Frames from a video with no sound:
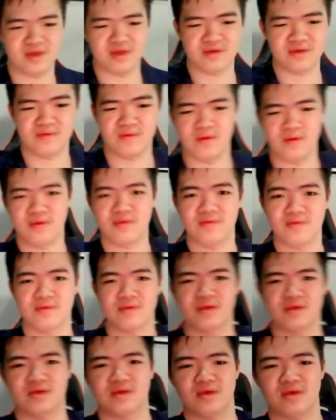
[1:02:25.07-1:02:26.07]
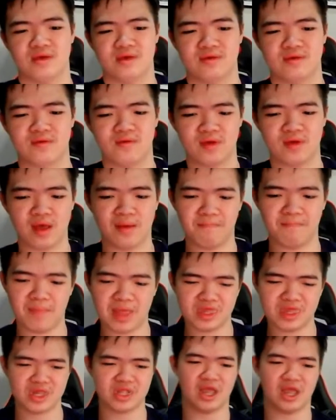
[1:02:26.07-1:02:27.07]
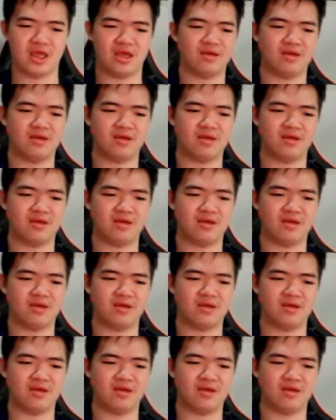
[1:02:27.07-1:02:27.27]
growing. It's growing immensely.